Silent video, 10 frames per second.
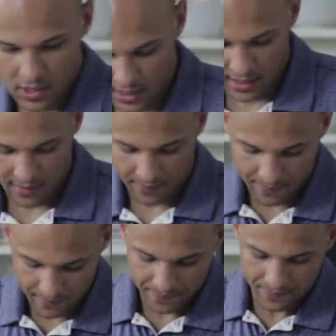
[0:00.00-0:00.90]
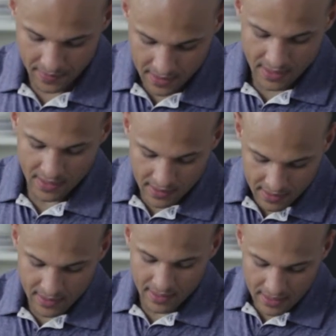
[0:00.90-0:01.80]
the chicken out.
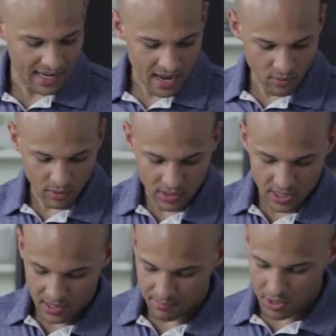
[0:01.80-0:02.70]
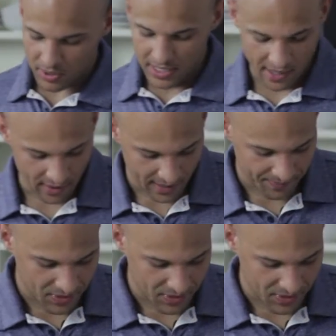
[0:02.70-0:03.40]
Now we're to the bony area.